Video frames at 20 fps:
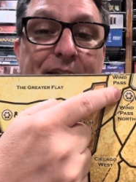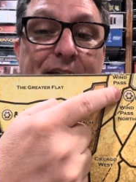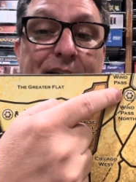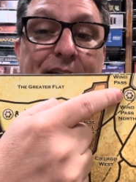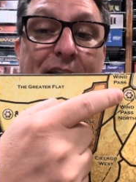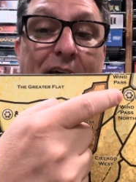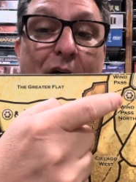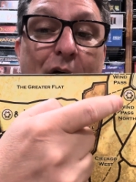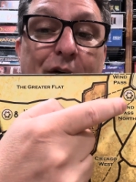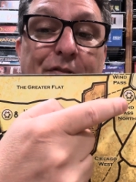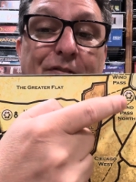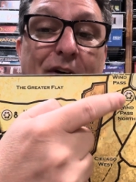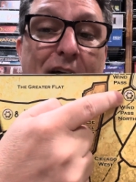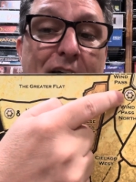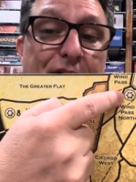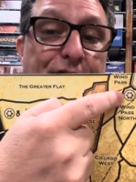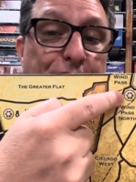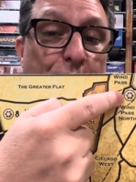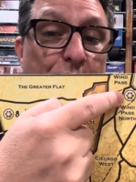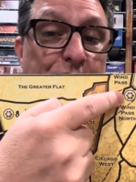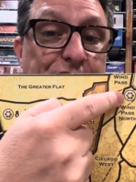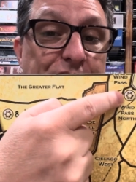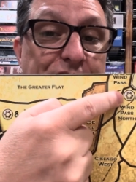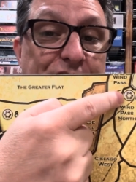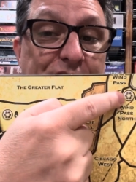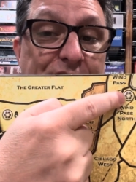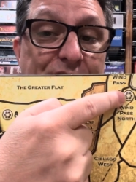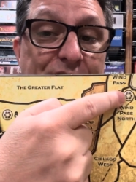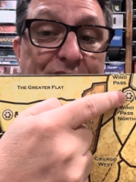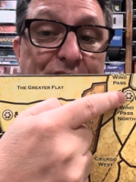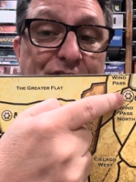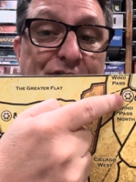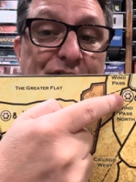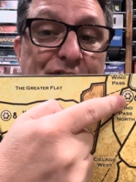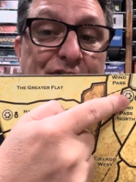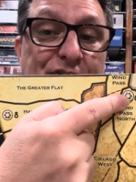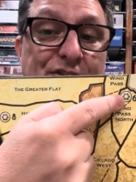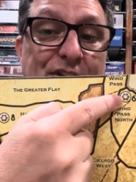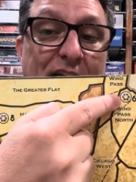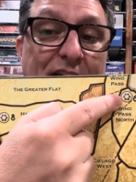Now, if I have forces in this
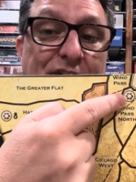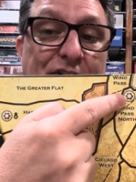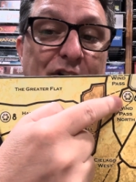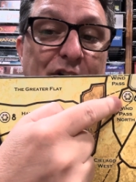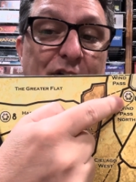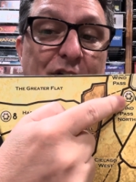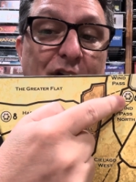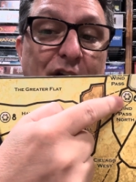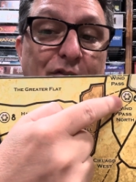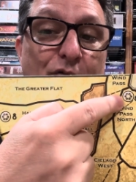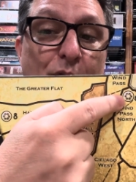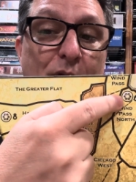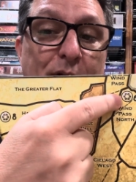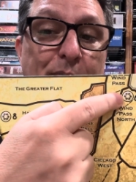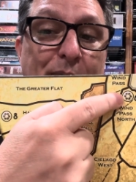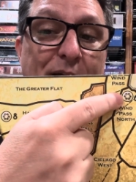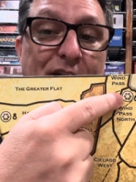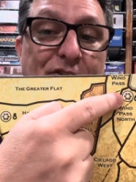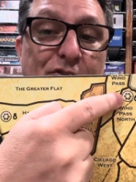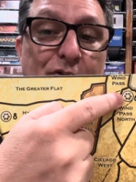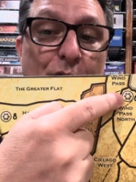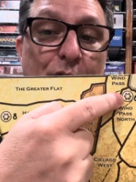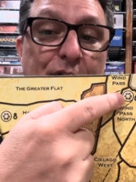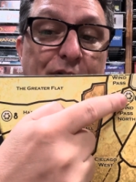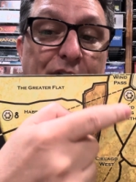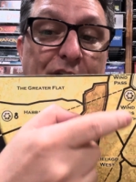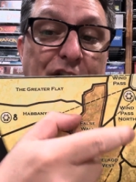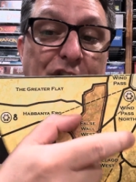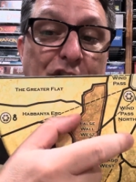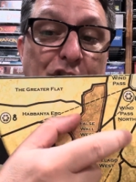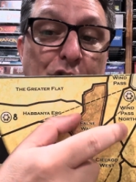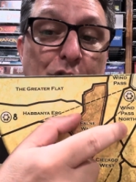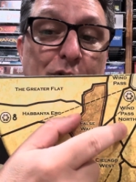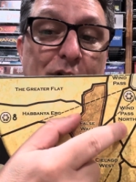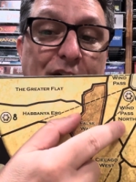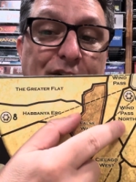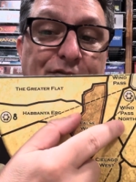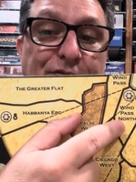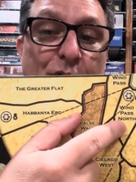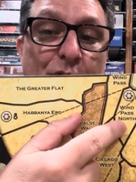sector of Wind Pass North and you
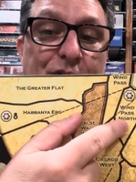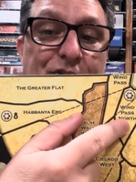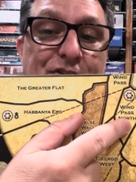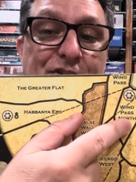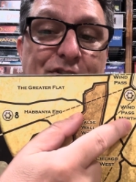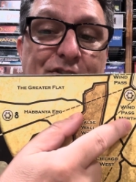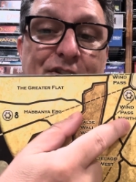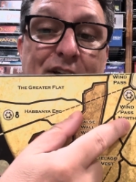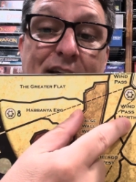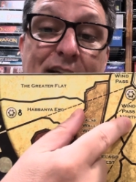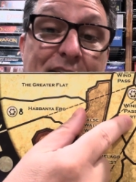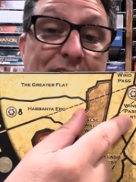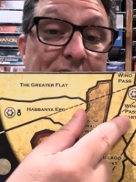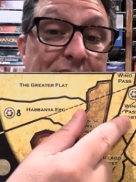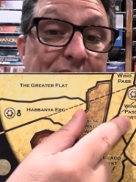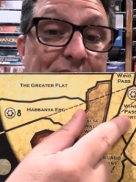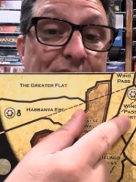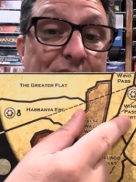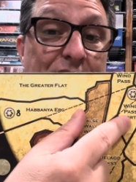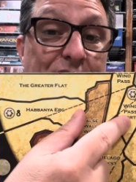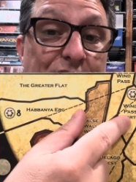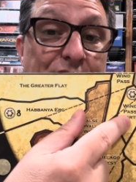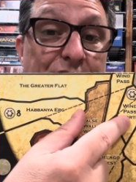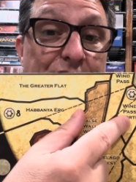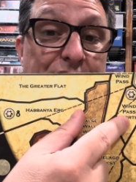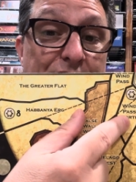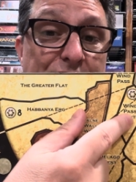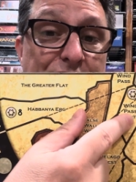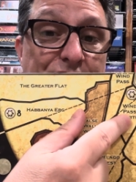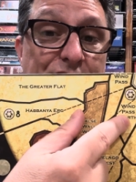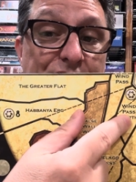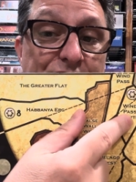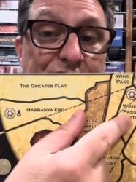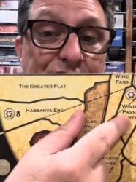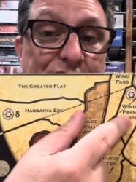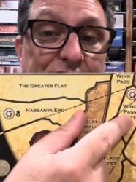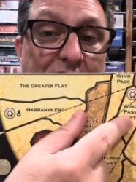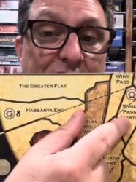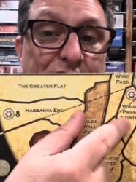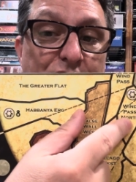have forces in this
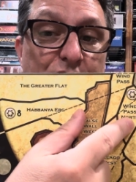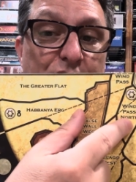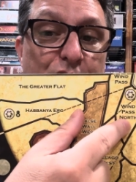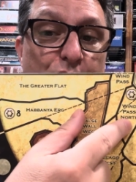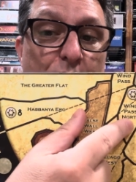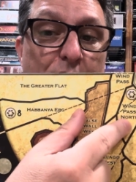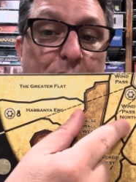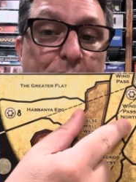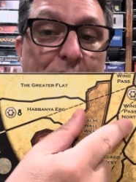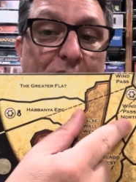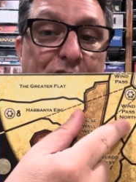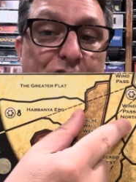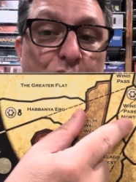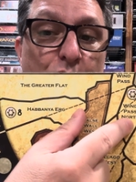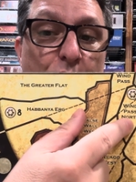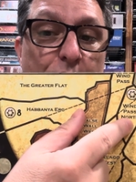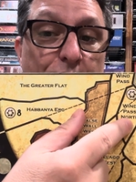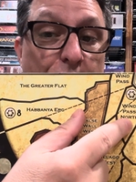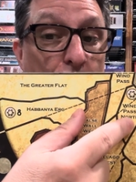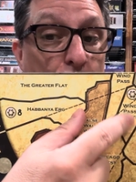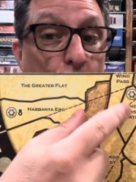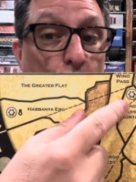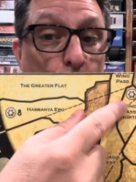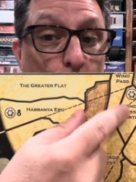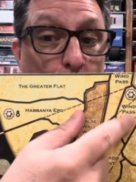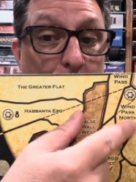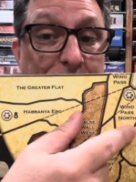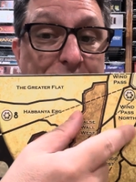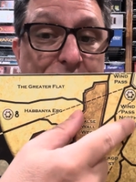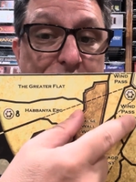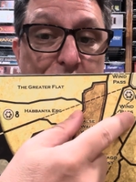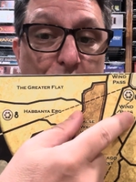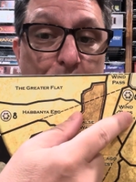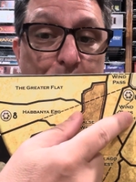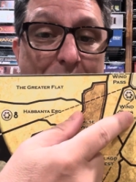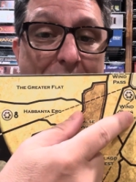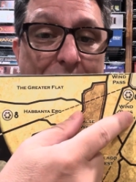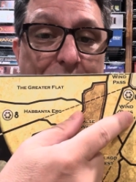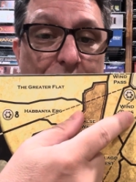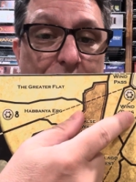sector of Wind Pass North, we still
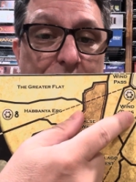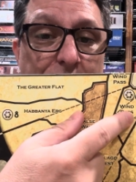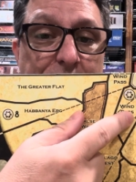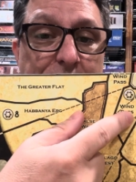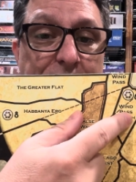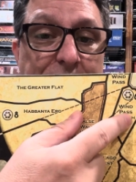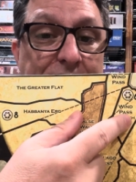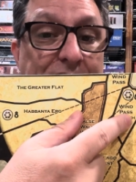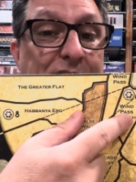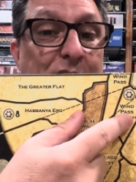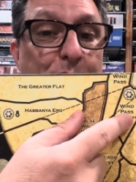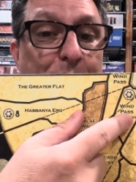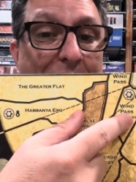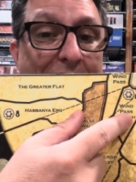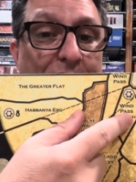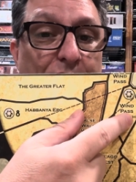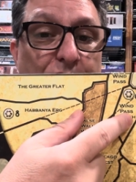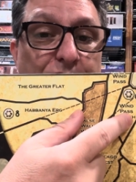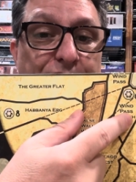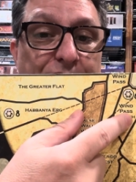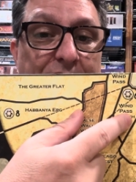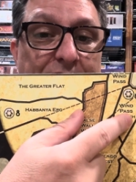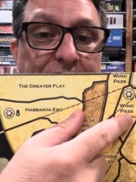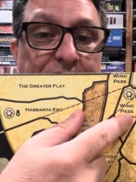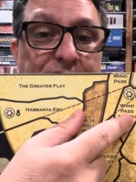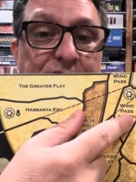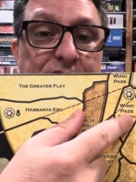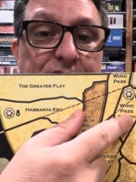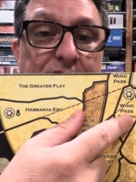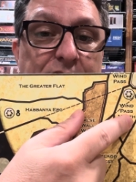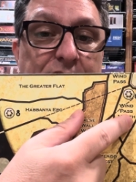battle in the battle phase.